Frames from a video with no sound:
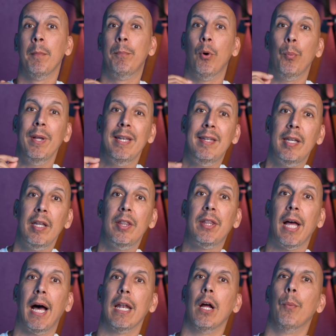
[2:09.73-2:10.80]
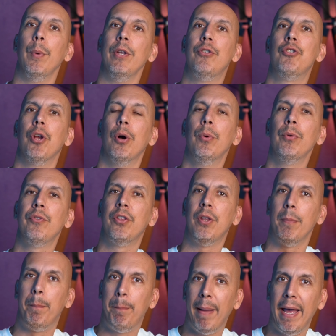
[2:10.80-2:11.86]
But we did that and we chose the
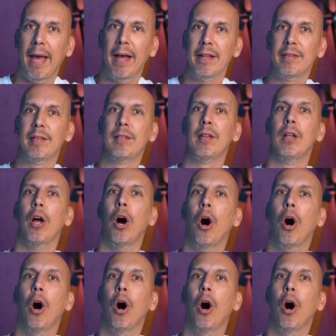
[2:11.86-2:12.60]
best